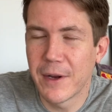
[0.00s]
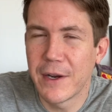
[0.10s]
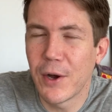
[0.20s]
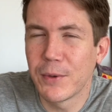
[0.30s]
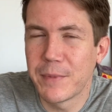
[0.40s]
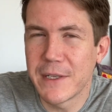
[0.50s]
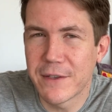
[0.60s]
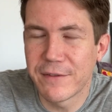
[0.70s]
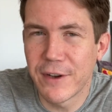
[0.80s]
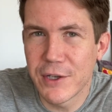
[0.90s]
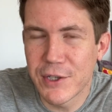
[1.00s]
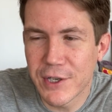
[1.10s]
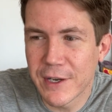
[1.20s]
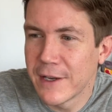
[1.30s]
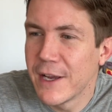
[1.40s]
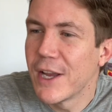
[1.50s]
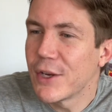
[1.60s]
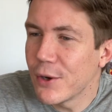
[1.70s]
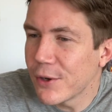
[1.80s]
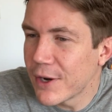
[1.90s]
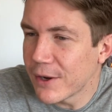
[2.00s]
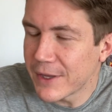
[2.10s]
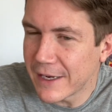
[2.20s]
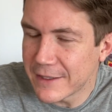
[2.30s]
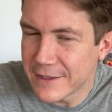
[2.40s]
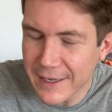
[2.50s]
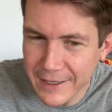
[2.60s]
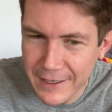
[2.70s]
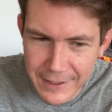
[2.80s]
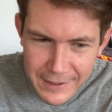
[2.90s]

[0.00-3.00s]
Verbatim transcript: an old piece of furniture. You'll know that it's like,